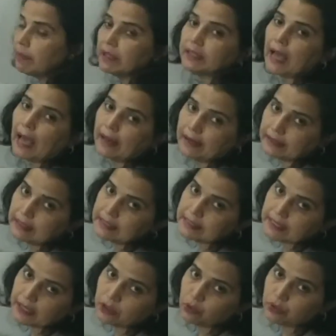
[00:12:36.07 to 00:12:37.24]
be directly
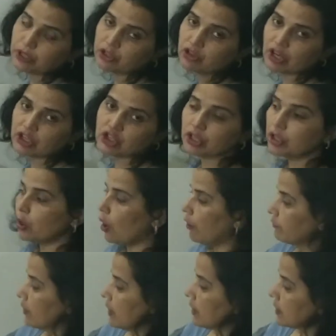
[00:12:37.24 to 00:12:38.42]
sent to the treasury
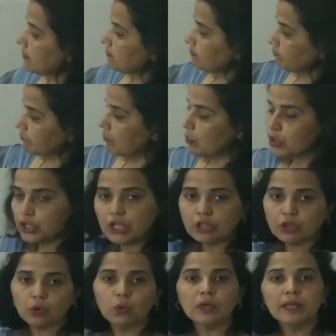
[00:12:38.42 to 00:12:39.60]
of this
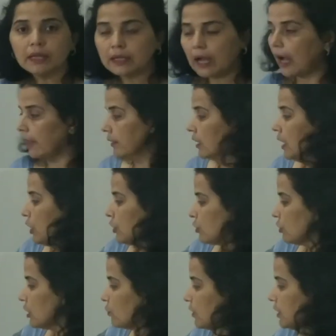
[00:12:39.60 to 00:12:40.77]
Murshid Quli Khan. So
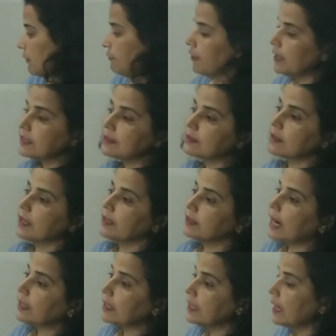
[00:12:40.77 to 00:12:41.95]
this was the first thing
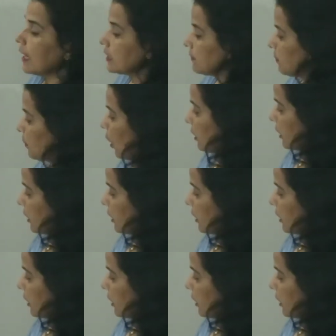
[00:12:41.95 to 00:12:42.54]
that he has brought